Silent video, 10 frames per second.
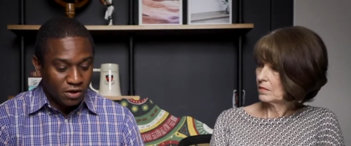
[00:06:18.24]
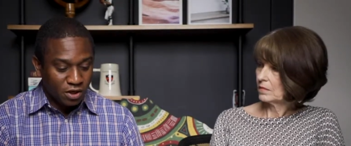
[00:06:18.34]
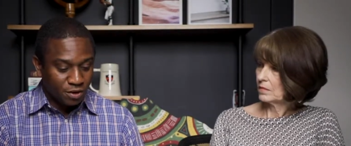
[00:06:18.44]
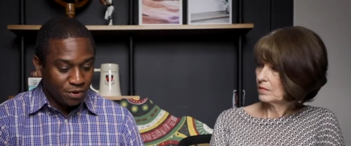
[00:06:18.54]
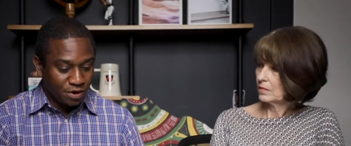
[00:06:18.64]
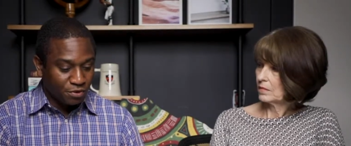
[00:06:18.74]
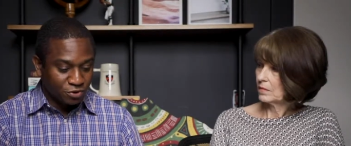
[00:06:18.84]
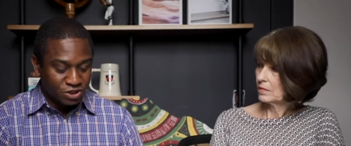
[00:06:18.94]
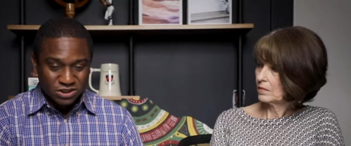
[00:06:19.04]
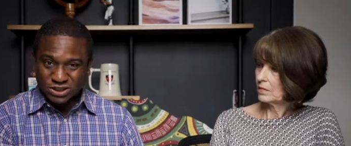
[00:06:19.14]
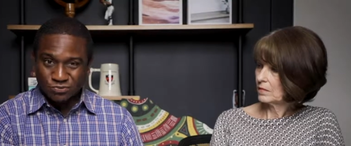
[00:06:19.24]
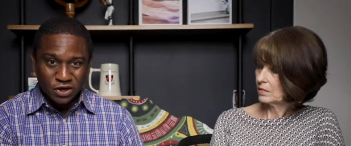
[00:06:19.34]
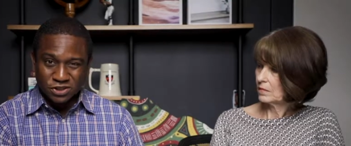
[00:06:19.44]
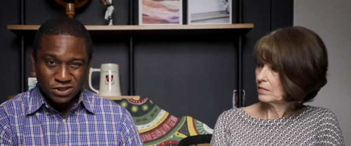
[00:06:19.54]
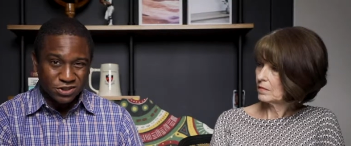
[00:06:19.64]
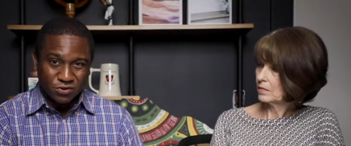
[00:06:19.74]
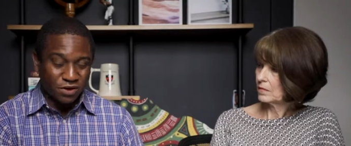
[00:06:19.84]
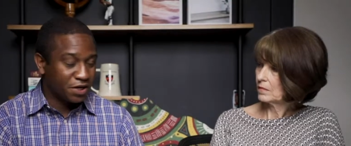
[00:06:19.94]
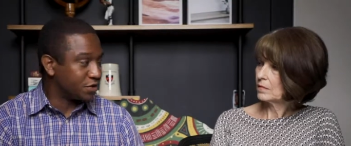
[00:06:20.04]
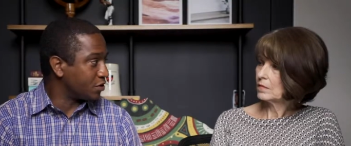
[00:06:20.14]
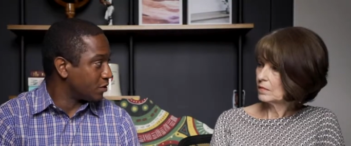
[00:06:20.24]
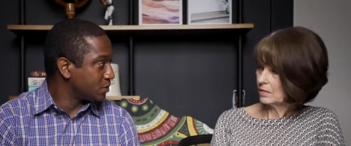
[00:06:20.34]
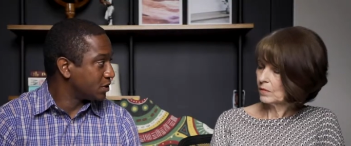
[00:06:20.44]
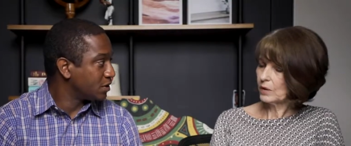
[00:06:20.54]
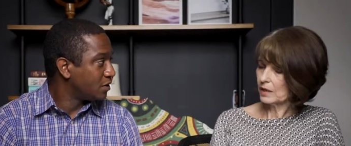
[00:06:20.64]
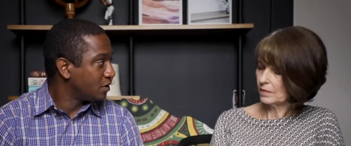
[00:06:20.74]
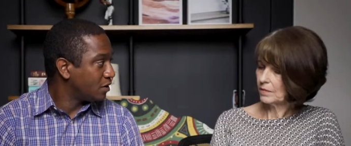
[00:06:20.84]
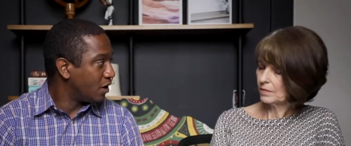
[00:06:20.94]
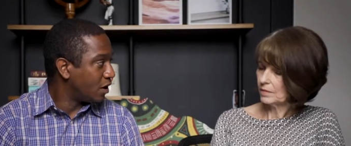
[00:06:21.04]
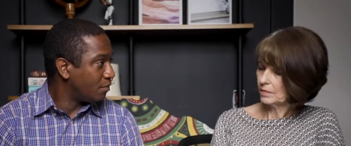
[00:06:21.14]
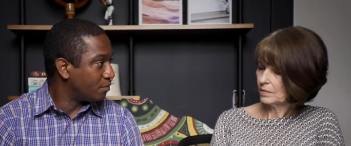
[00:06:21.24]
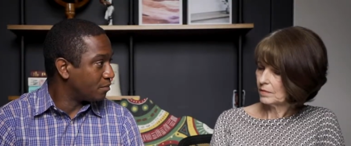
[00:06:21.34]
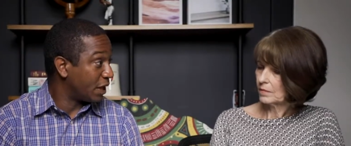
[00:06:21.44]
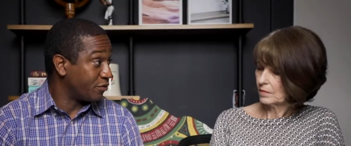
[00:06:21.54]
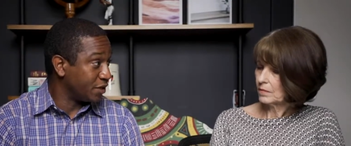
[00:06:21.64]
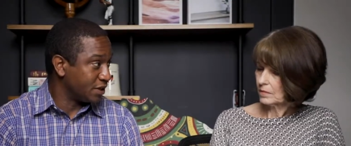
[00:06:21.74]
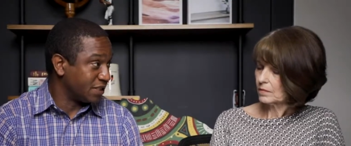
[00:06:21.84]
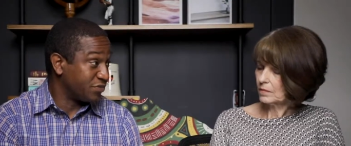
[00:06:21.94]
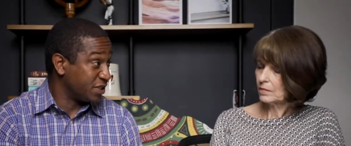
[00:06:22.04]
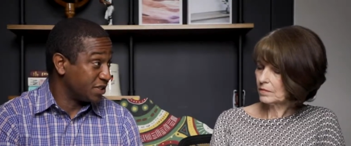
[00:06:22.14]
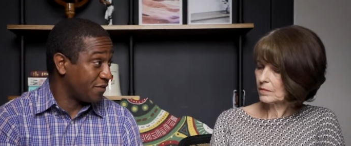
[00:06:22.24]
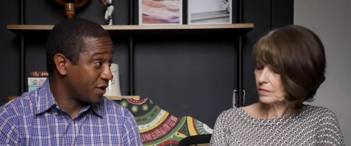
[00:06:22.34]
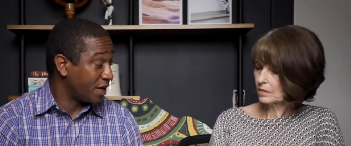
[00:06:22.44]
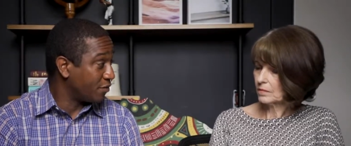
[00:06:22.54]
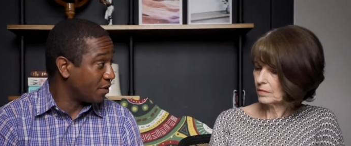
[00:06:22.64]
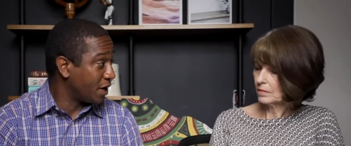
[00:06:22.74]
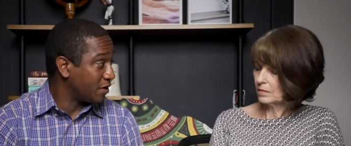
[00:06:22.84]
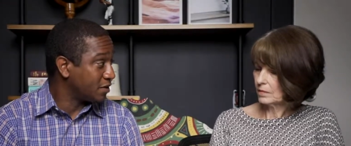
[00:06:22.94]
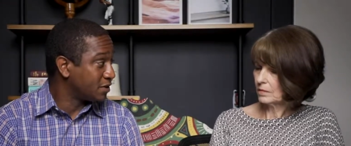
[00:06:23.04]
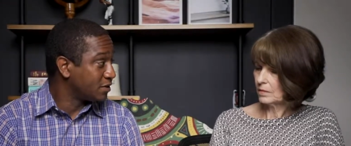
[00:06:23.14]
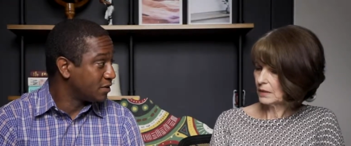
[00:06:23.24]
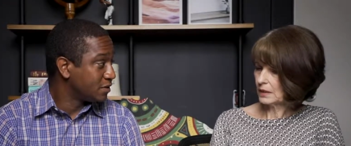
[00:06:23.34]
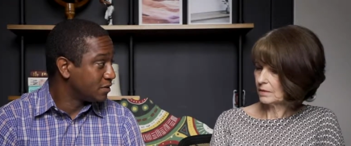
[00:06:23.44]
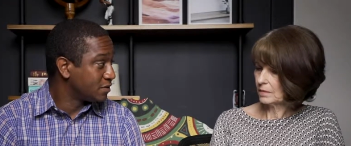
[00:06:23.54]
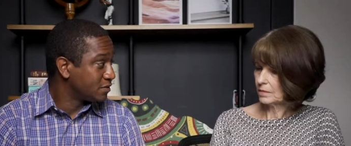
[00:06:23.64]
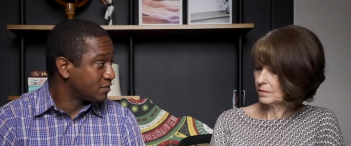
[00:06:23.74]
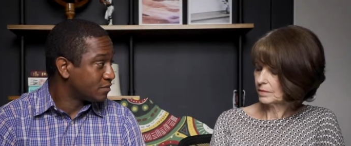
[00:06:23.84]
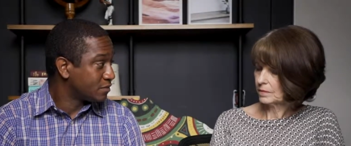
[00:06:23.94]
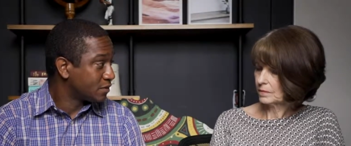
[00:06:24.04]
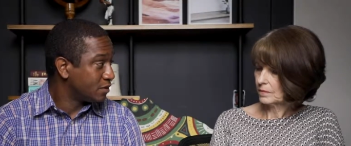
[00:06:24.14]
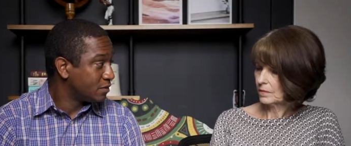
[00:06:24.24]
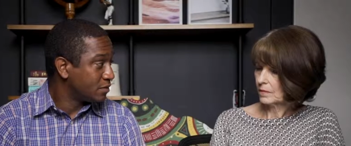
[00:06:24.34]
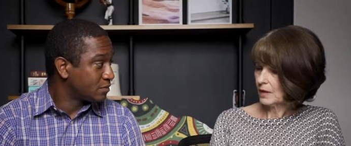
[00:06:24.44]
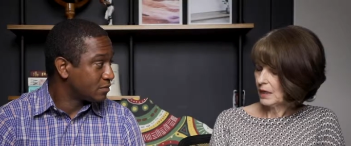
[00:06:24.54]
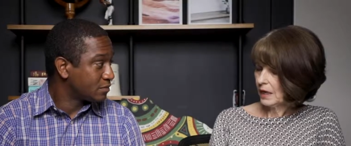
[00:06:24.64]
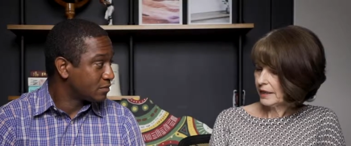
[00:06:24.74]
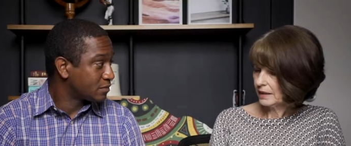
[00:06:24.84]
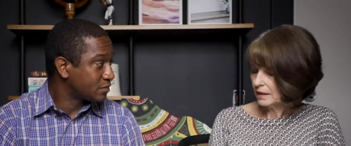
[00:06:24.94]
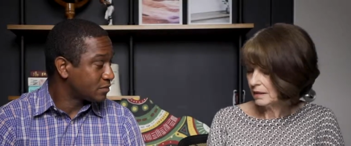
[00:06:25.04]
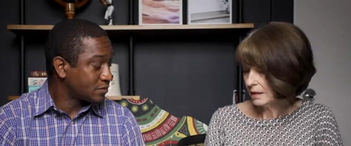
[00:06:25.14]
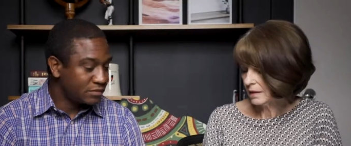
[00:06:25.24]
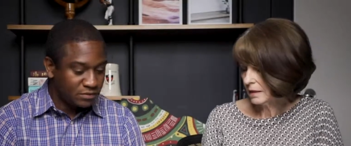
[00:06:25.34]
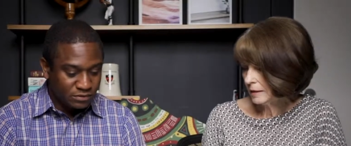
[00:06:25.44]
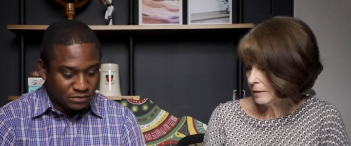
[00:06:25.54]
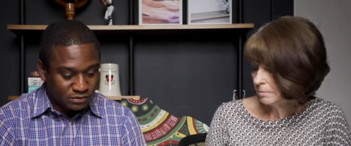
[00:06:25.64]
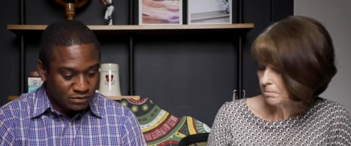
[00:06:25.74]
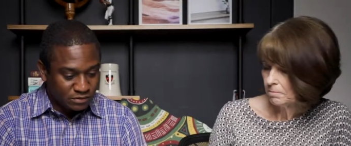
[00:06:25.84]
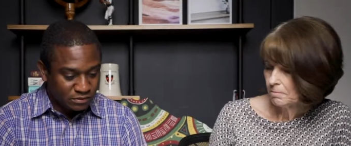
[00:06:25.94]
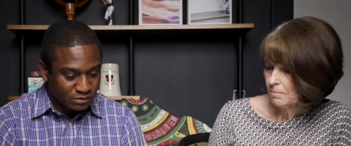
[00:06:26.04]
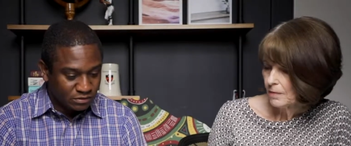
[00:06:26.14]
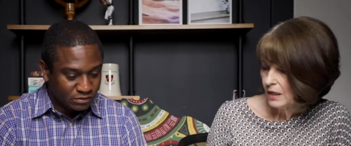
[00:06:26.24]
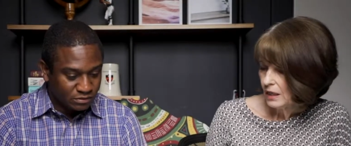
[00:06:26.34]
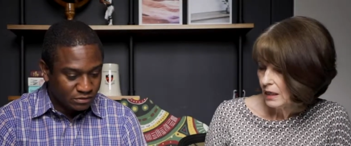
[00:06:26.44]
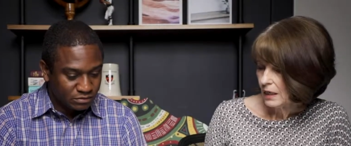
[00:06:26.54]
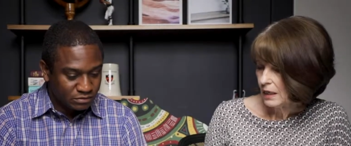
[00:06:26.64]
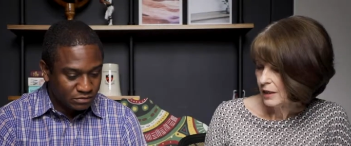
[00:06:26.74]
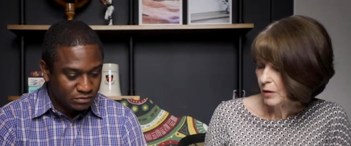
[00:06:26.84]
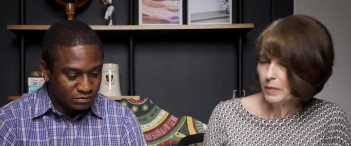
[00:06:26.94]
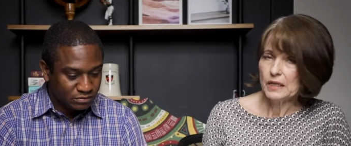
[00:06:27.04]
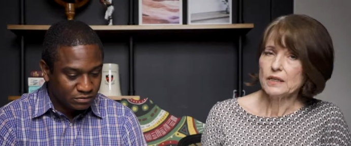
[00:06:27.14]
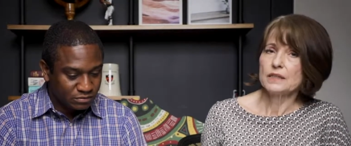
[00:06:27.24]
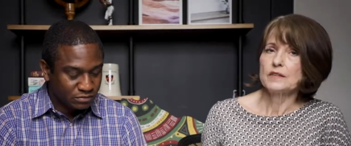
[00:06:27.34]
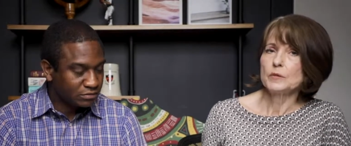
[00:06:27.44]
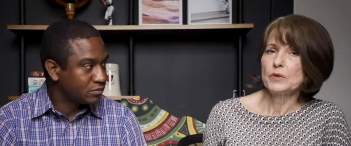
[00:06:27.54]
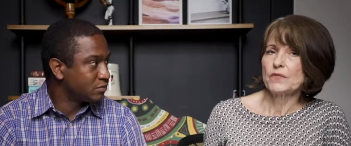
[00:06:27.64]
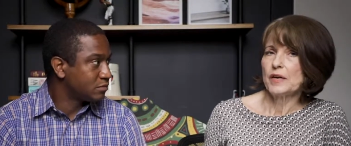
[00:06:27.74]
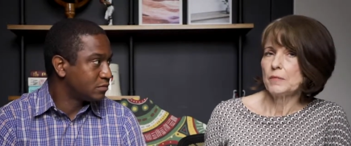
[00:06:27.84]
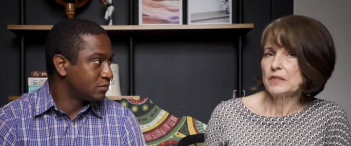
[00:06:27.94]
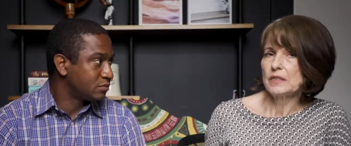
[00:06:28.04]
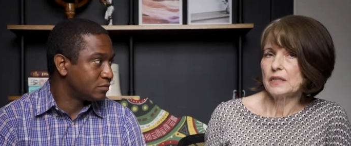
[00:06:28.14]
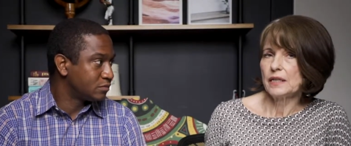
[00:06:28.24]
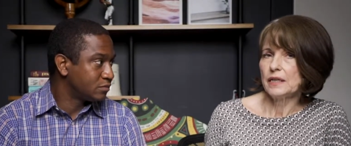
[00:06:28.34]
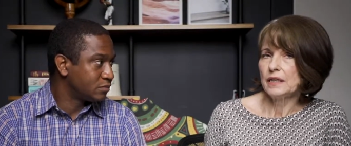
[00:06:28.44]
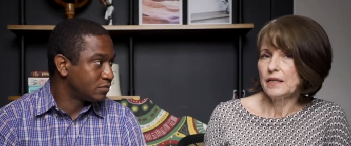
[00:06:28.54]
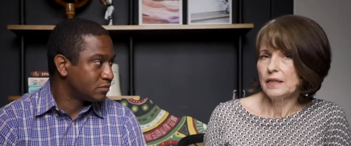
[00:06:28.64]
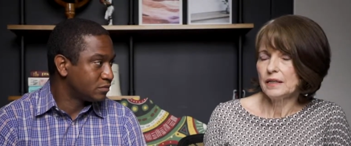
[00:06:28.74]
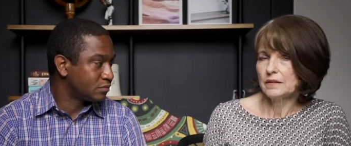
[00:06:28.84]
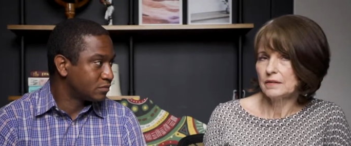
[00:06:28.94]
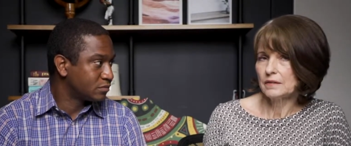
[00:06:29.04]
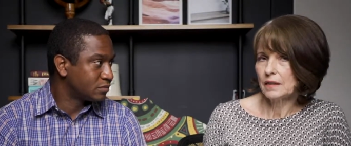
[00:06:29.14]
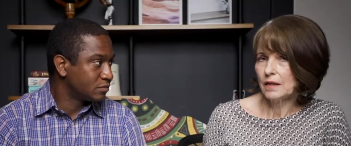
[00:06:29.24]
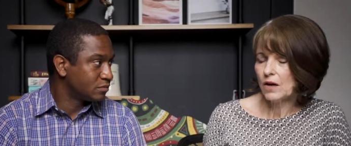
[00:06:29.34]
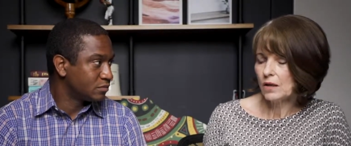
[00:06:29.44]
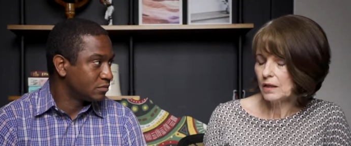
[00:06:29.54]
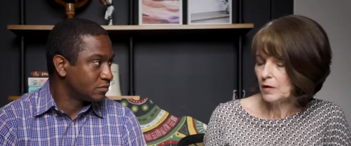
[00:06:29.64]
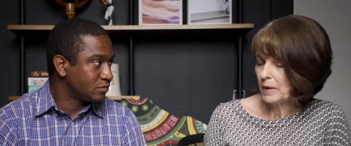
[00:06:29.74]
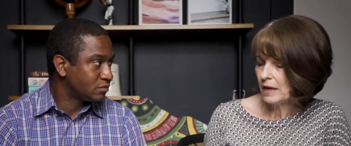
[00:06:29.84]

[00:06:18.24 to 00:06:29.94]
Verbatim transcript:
Speaker 1: he, in Hebrew, justice and righteousness are related terms. Right. Um, that really, that's really significant. That really matters.
Speaker 2: Yeah. I think that um, there are many things in the Book of Amos that he is uh, calling them